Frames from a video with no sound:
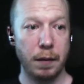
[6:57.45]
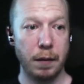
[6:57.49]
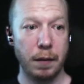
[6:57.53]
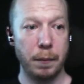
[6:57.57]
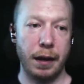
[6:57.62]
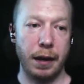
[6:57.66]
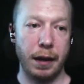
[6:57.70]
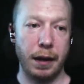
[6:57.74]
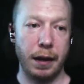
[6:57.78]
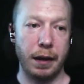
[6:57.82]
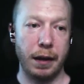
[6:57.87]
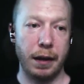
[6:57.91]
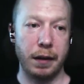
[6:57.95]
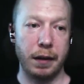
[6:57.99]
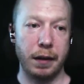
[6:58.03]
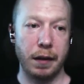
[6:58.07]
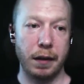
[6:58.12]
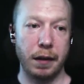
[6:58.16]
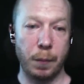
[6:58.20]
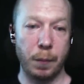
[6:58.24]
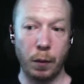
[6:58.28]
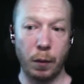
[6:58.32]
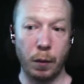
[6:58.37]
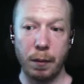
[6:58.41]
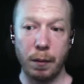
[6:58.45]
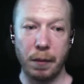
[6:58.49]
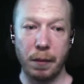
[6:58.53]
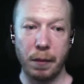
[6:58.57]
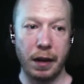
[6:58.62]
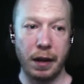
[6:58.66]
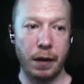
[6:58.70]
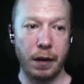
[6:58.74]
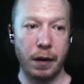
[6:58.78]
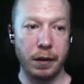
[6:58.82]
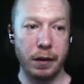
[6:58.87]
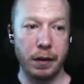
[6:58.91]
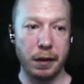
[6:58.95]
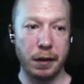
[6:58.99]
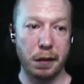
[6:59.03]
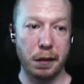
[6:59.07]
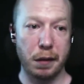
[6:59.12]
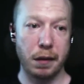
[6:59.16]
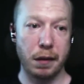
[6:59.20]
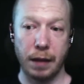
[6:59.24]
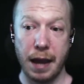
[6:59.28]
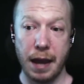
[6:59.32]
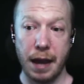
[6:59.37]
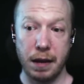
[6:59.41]
And the problem there
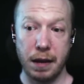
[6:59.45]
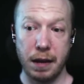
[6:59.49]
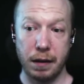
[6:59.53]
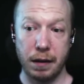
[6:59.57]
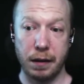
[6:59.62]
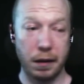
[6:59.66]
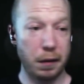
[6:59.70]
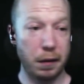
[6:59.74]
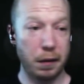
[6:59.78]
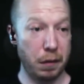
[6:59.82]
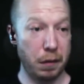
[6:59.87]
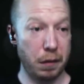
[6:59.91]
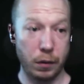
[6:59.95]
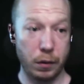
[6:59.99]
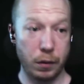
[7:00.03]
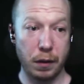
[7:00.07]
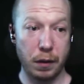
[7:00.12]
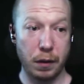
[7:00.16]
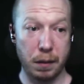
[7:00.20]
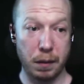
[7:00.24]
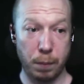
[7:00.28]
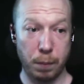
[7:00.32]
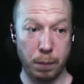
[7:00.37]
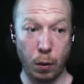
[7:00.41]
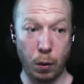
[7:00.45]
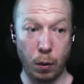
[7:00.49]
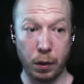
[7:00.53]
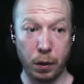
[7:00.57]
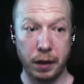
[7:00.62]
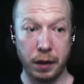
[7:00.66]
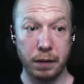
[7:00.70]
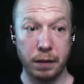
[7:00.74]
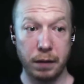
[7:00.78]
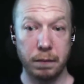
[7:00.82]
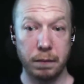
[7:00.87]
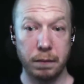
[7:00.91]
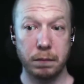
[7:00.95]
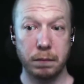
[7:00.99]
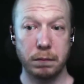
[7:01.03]
is, A, it's synchronous and blocking,